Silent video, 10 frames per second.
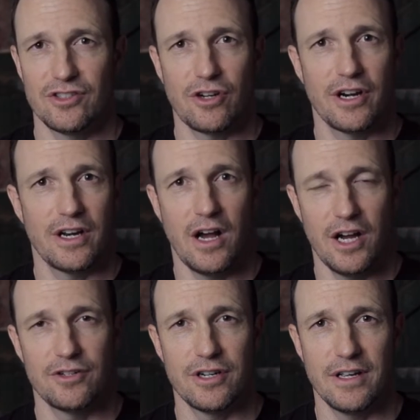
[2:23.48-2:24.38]
to start at
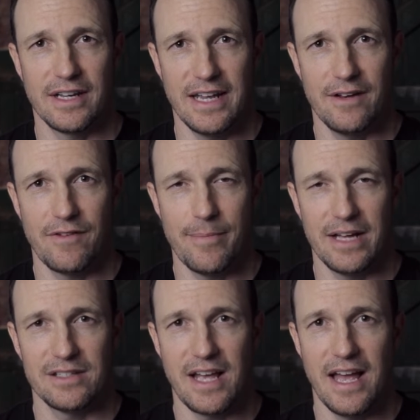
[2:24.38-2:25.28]
100. Again, if I'm
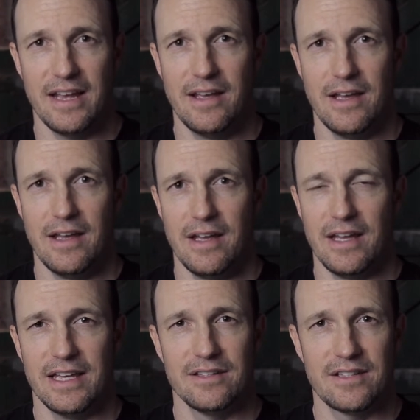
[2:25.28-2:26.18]
outside,
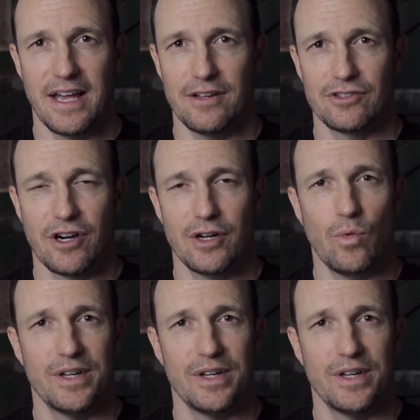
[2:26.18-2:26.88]
inside I'll start at